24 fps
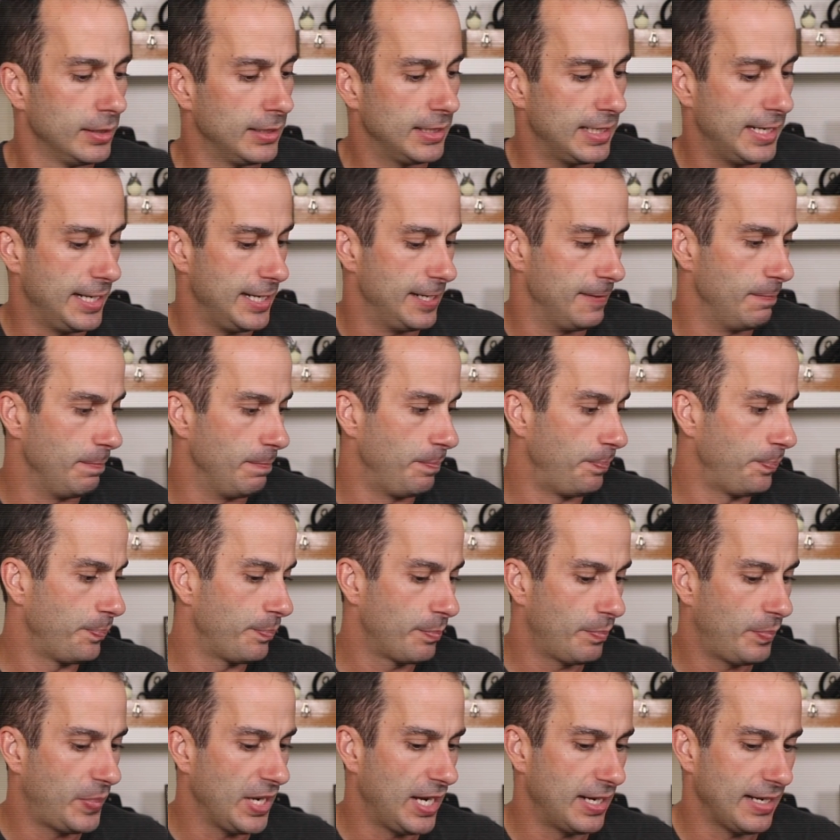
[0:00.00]

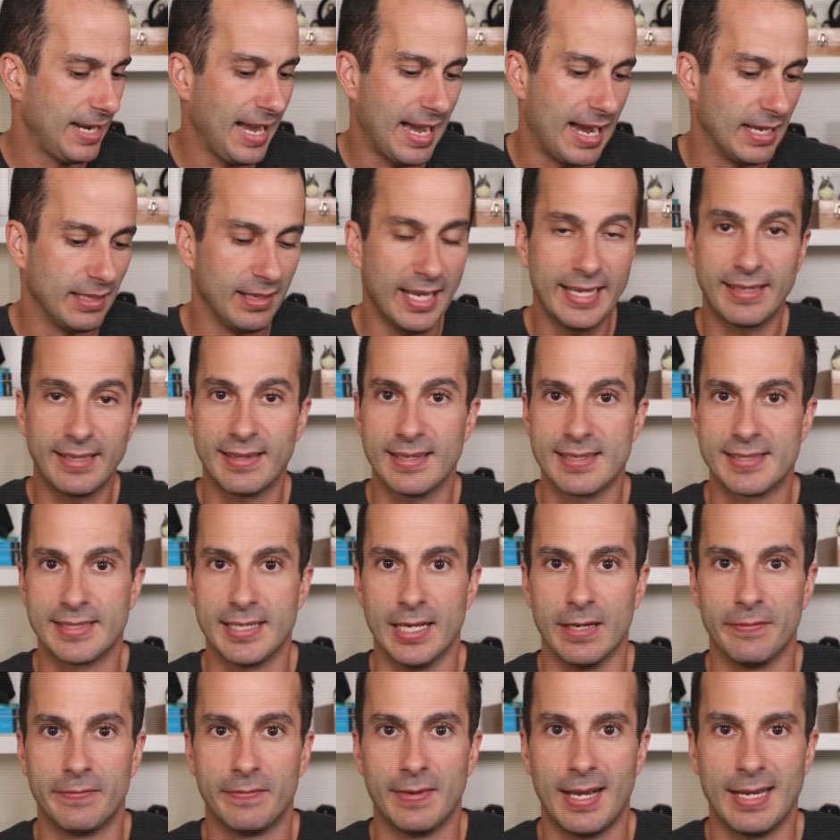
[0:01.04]
But yeah, I like this
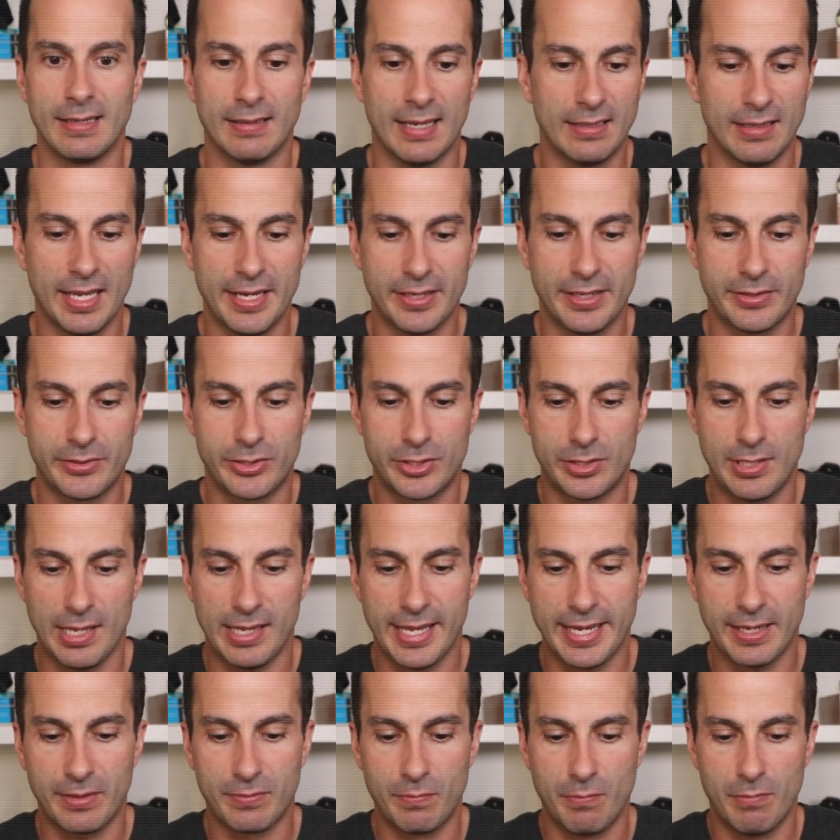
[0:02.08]
stuff. I
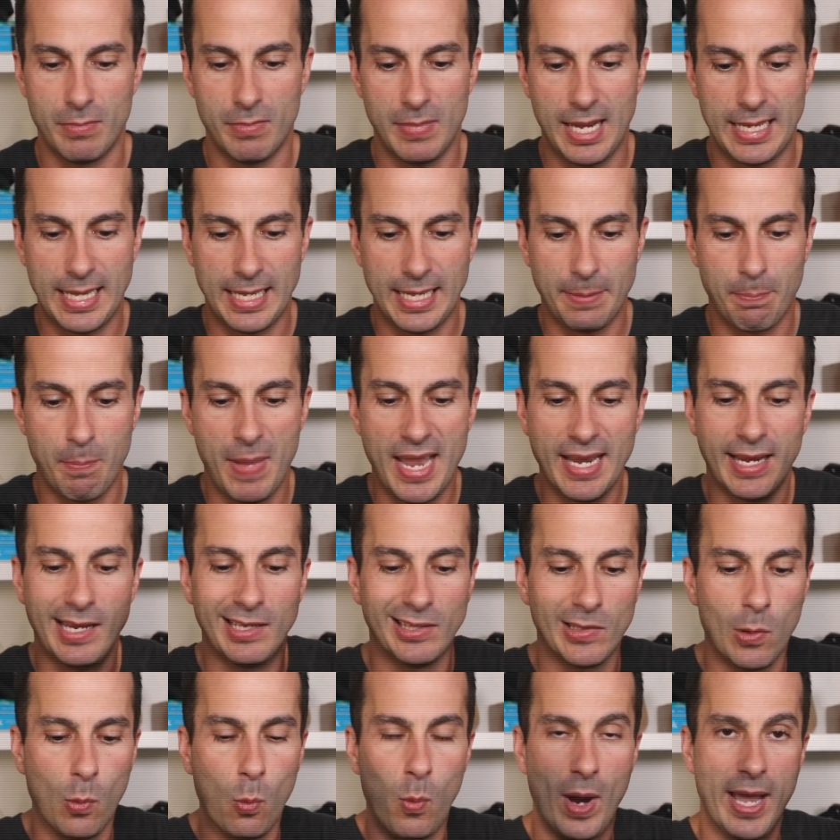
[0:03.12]
like making
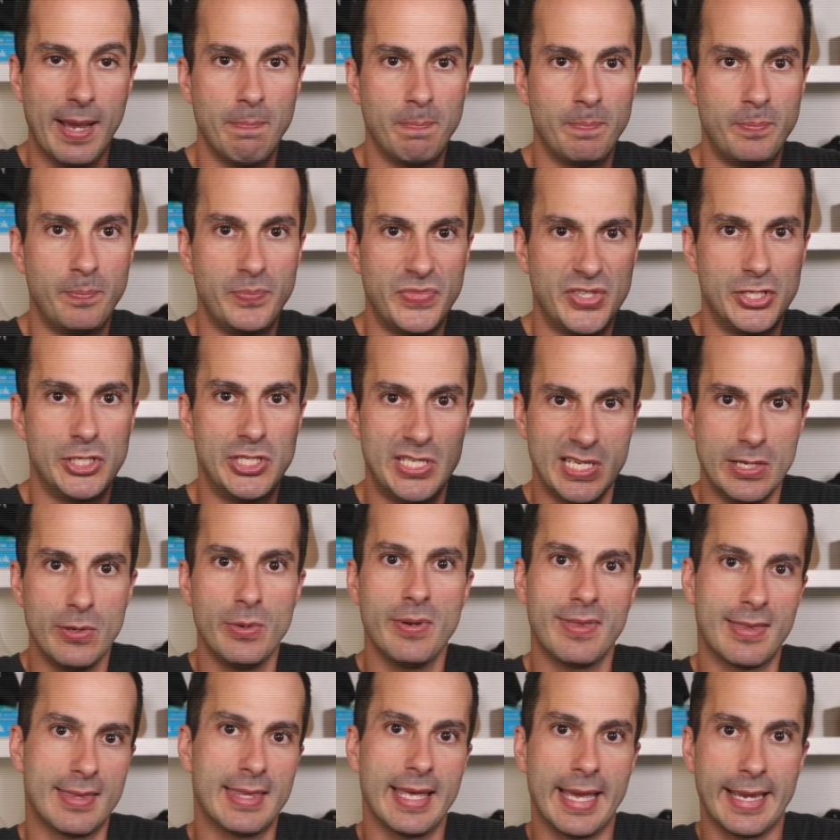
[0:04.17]
the web do
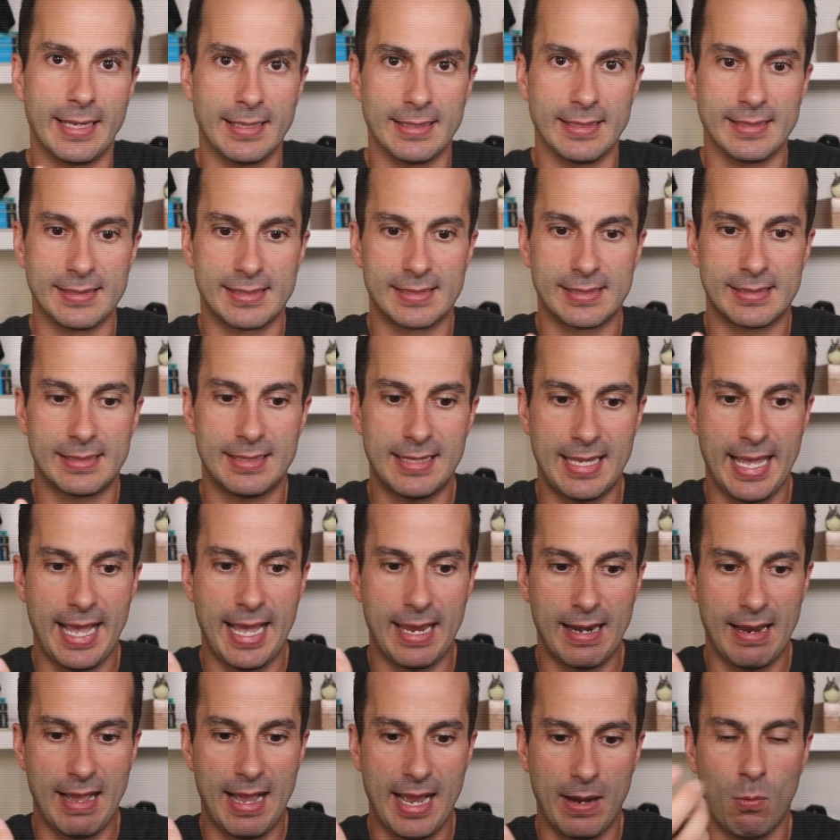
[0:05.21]
things
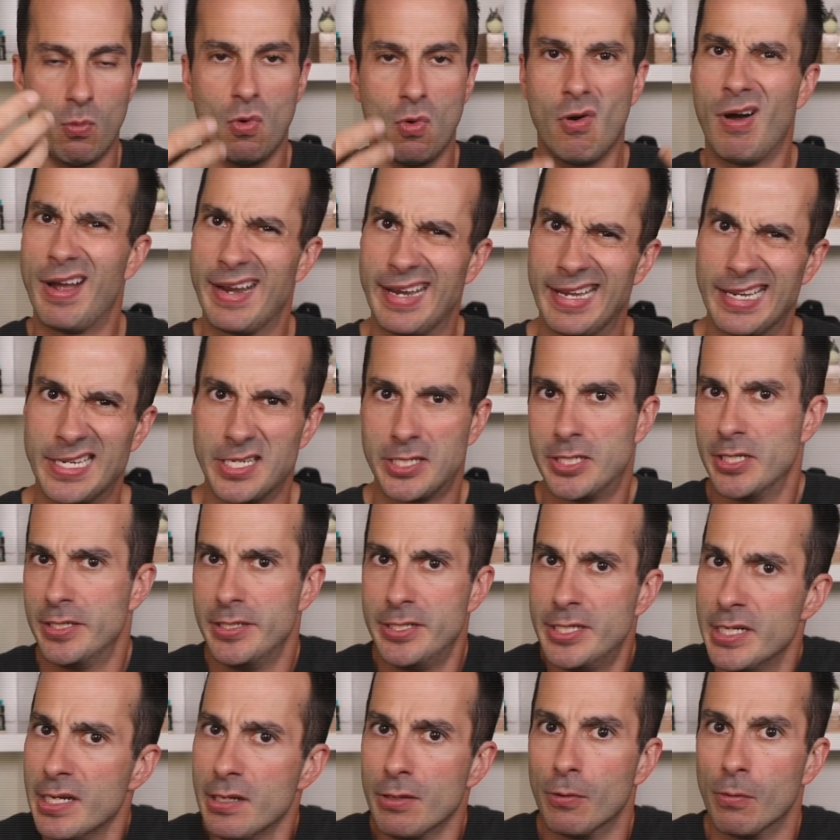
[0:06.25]
that I want it to
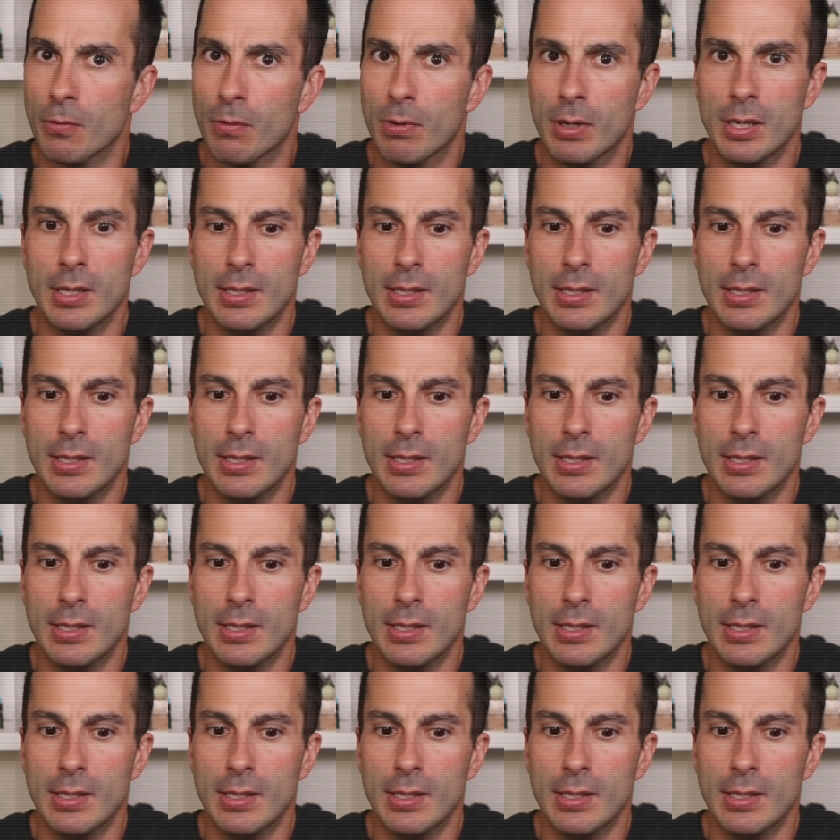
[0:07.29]
do.